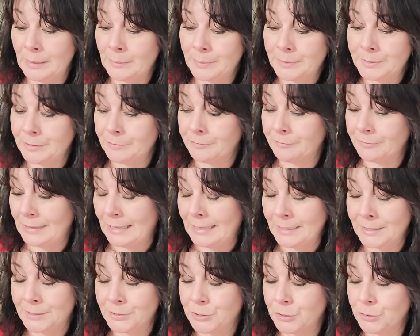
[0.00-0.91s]
able to fly
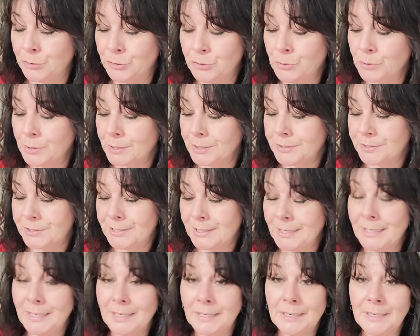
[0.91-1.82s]
into New York
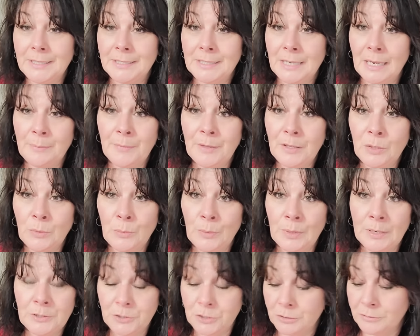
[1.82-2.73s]
City anytime that you
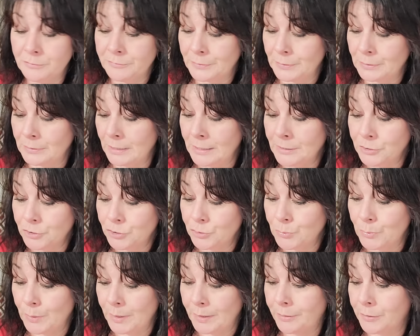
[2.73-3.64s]
want to for
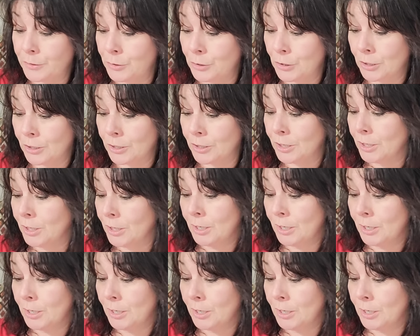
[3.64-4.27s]
lunch with your